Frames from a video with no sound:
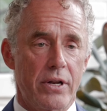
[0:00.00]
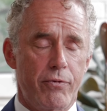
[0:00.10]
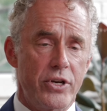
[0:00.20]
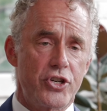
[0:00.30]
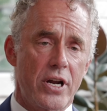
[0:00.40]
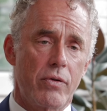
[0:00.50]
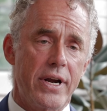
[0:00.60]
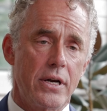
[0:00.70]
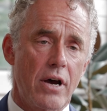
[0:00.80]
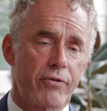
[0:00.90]
if we
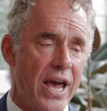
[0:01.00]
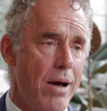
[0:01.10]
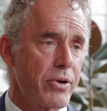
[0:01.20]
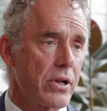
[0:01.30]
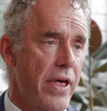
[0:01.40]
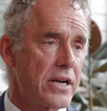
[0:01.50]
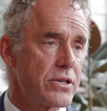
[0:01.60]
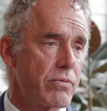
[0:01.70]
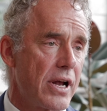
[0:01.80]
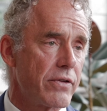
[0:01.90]
generate enough capital, that's
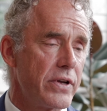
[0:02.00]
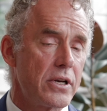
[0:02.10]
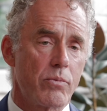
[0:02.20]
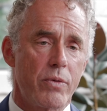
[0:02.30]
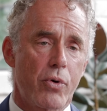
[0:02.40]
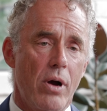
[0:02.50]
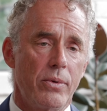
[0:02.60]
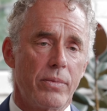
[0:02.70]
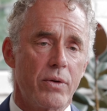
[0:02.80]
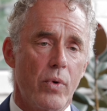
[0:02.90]
irrelevant, and we
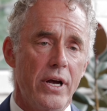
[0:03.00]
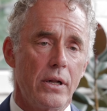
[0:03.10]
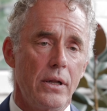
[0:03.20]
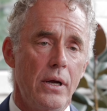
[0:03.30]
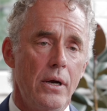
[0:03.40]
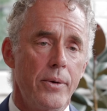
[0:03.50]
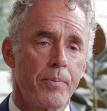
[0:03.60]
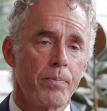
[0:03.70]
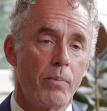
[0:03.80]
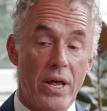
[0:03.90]
probably will
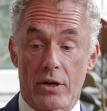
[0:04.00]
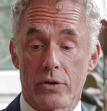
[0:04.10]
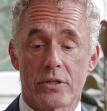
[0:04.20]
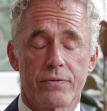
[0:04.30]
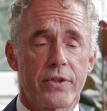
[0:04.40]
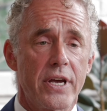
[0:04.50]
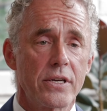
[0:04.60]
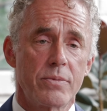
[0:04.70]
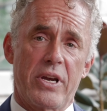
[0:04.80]
by the looks of things.